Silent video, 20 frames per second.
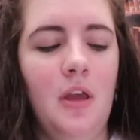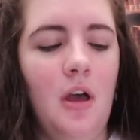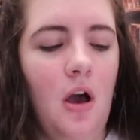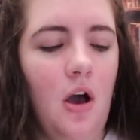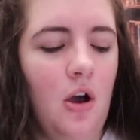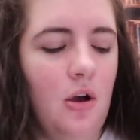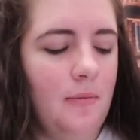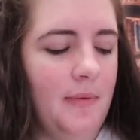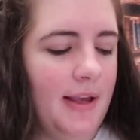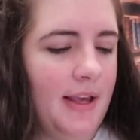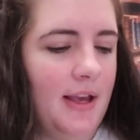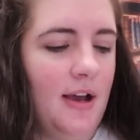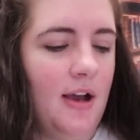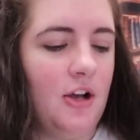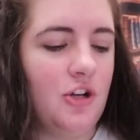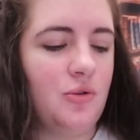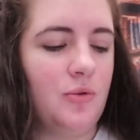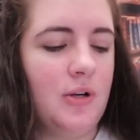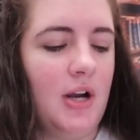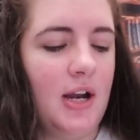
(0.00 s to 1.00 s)
Oh my
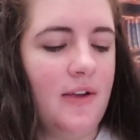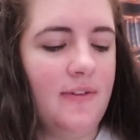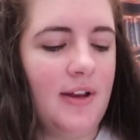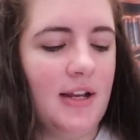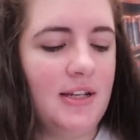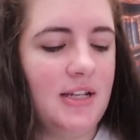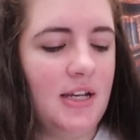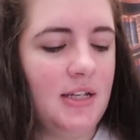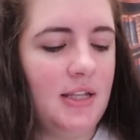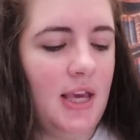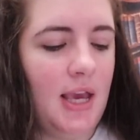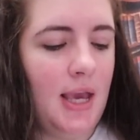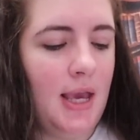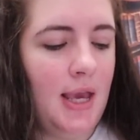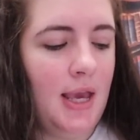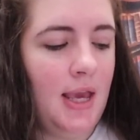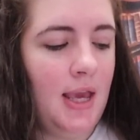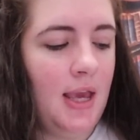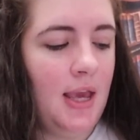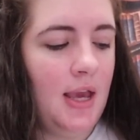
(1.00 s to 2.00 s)
gosh, we're not even at 10K.
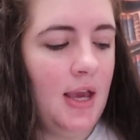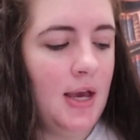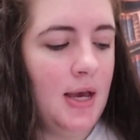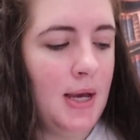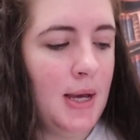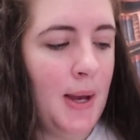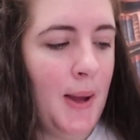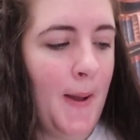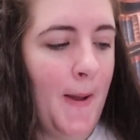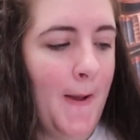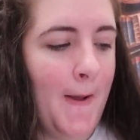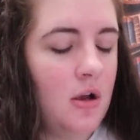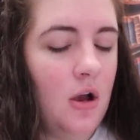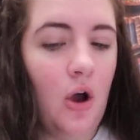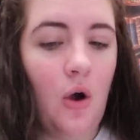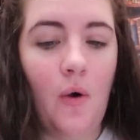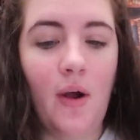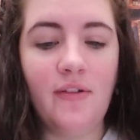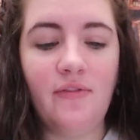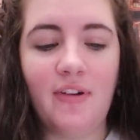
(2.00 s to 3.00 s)

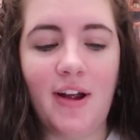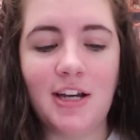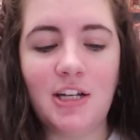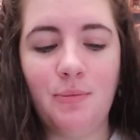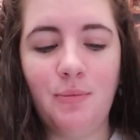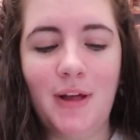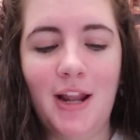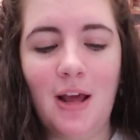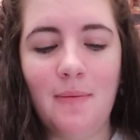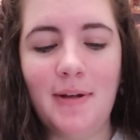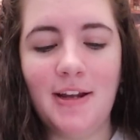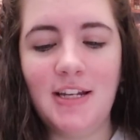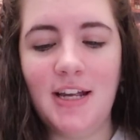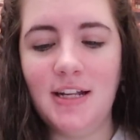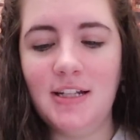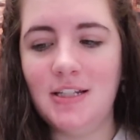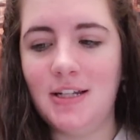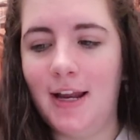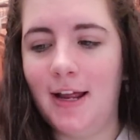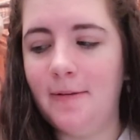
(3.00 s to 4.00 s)
Oh, I forgot to plan out my
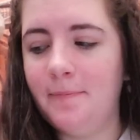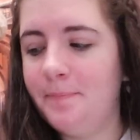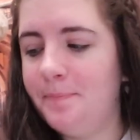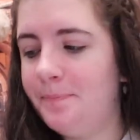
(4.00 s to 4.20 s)
day today.